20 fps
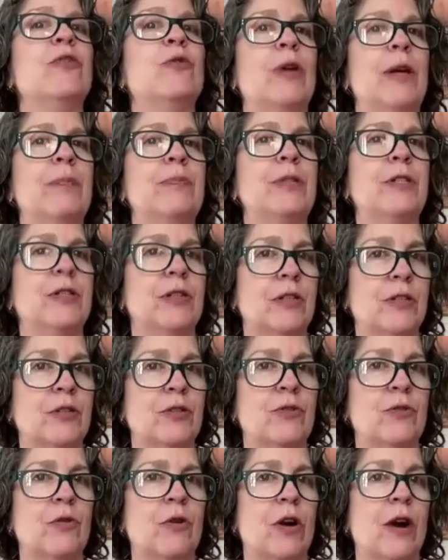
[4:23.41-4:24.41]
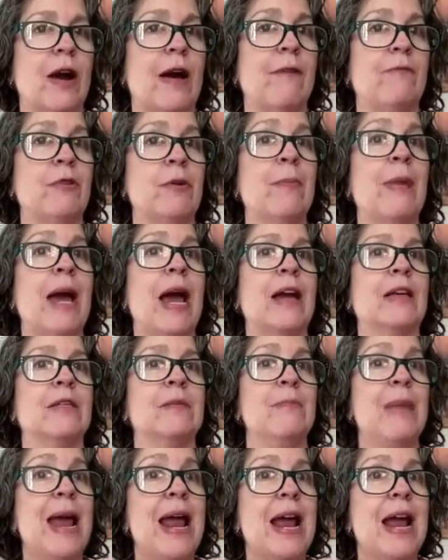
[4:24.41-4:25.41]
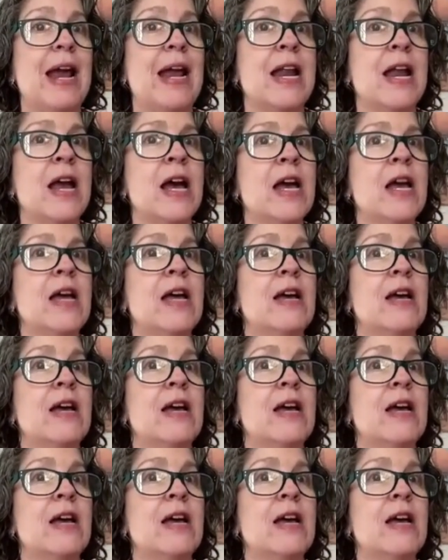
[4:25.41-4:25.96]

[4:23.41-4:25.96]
trips to the store have your bags made?